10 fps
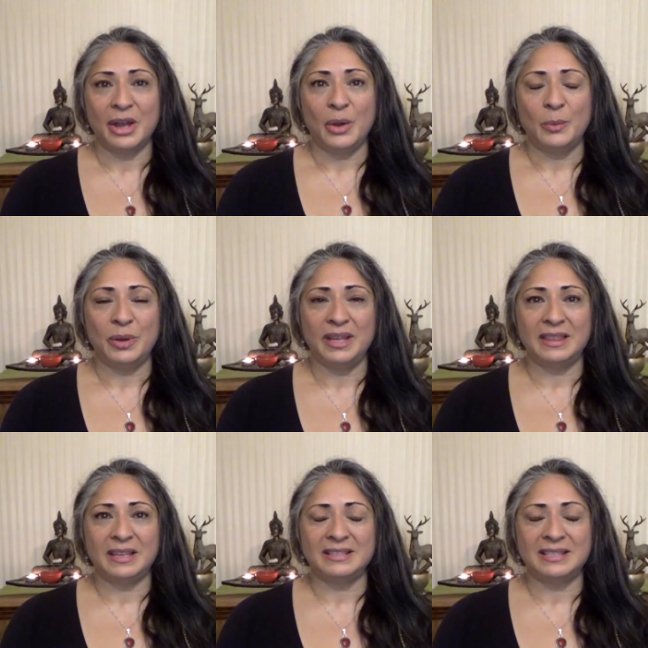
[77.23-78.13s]

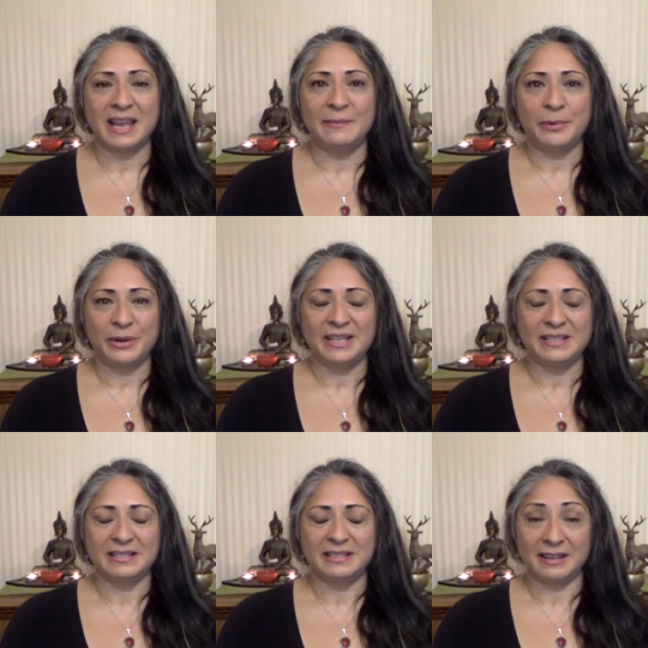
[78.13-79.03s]
with Zen
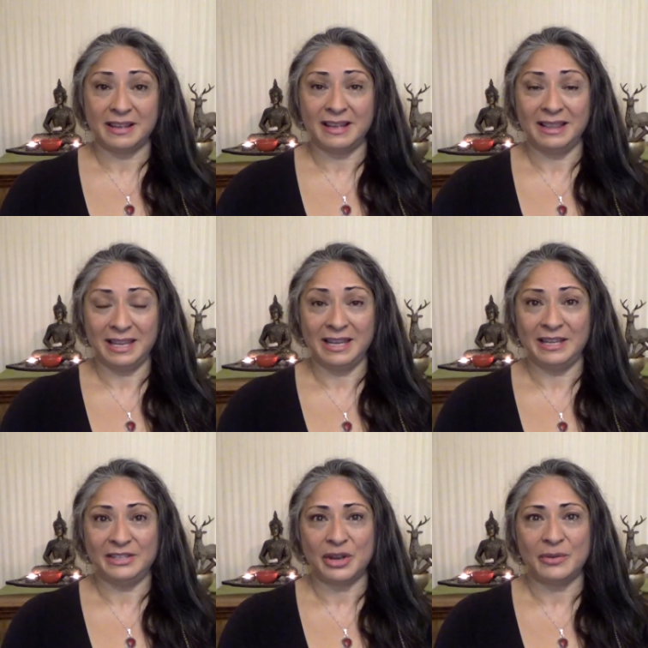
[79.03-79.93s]
priests and
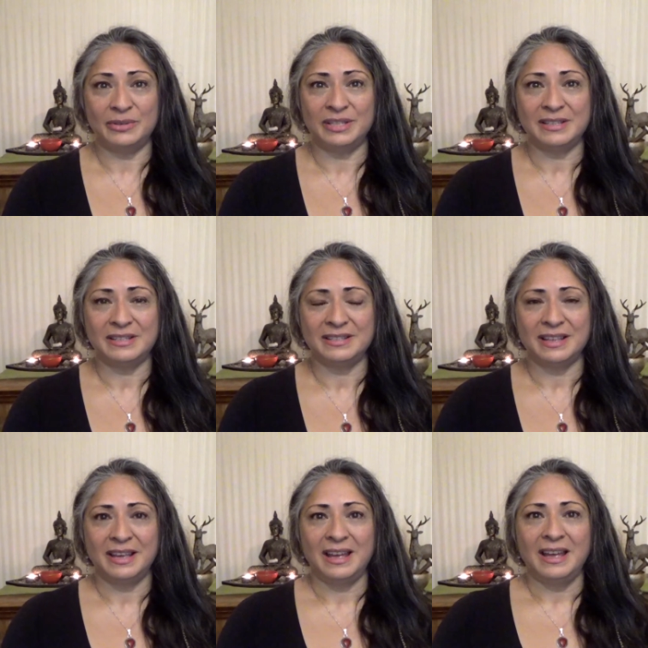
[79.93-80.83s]
lineage holders,
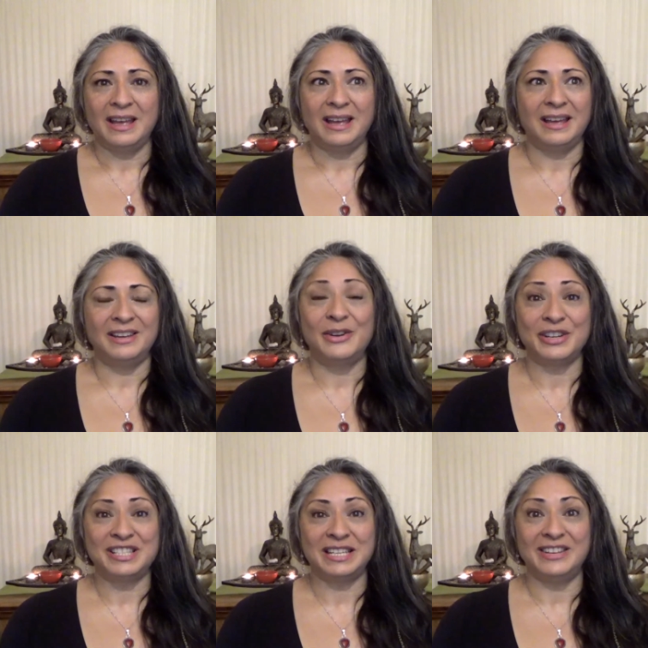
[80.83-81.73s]
a
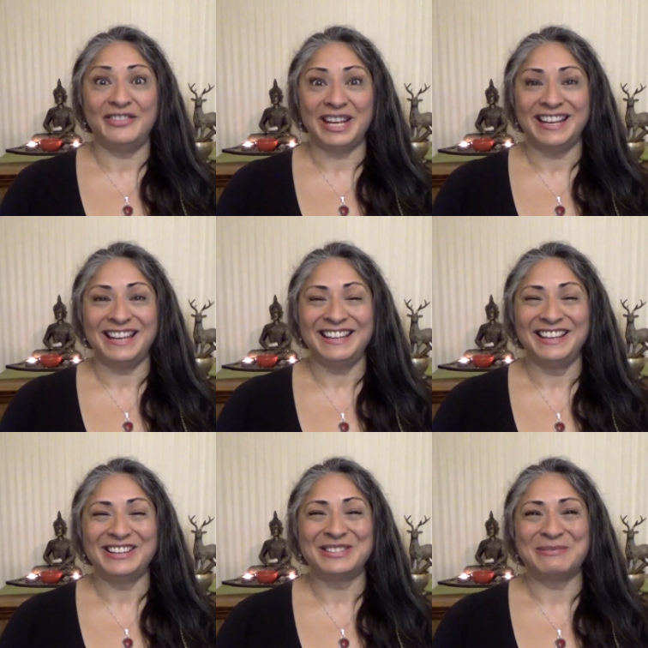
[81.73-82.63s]
Christian vicar
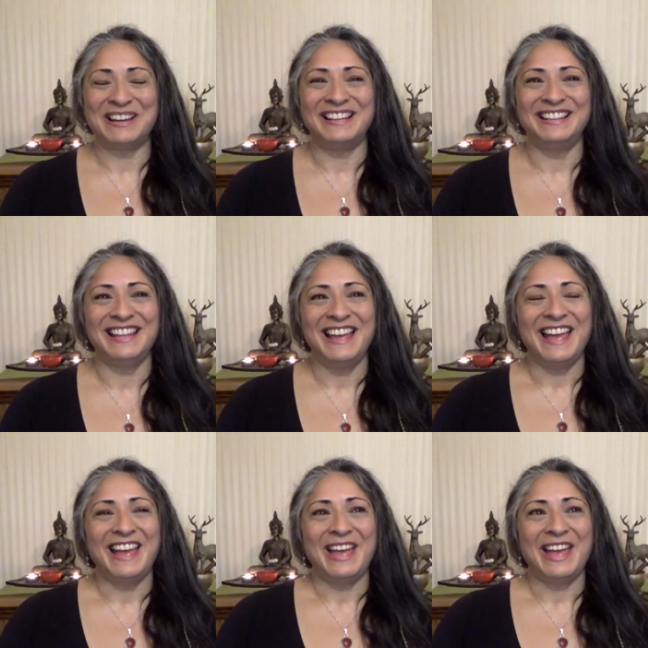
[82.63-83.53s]
as well,
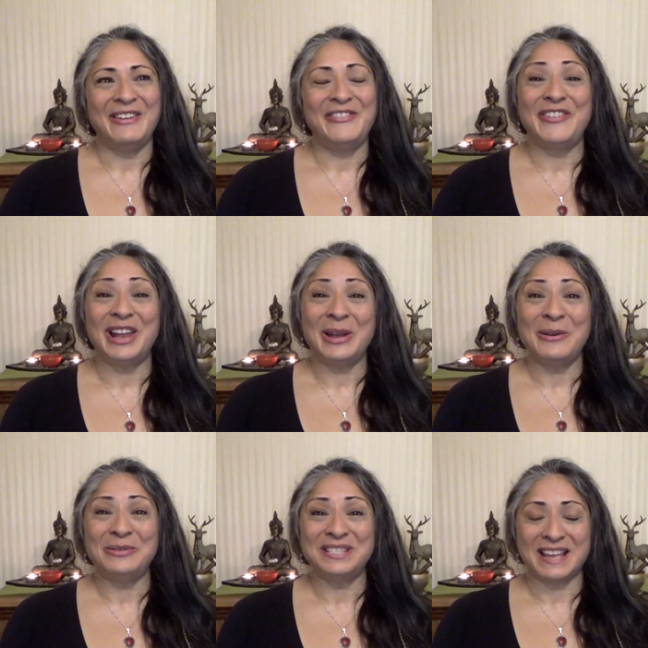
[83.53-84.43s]
uh,
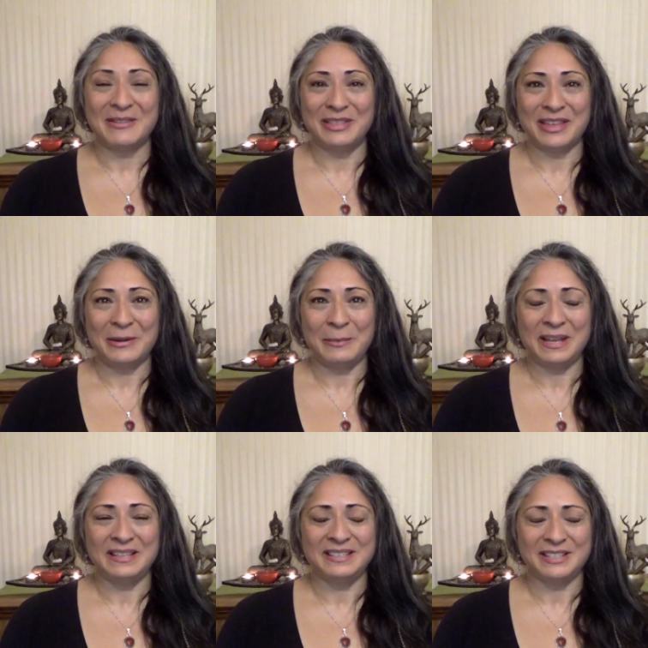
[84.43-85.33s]
fellow sound
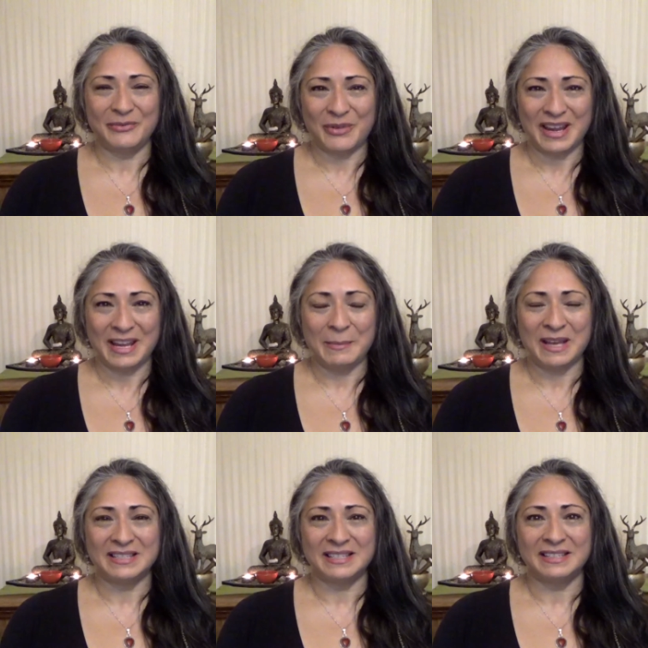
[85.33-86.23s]
therapists and Reiki
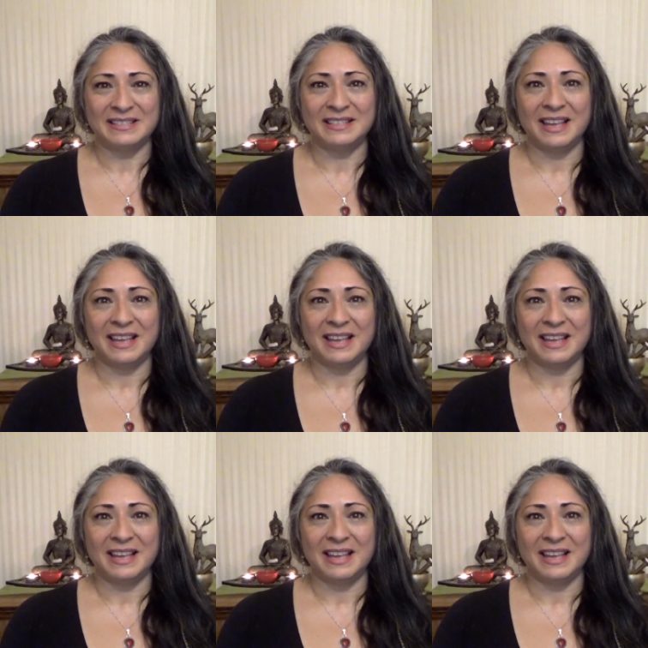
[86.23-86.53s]
masters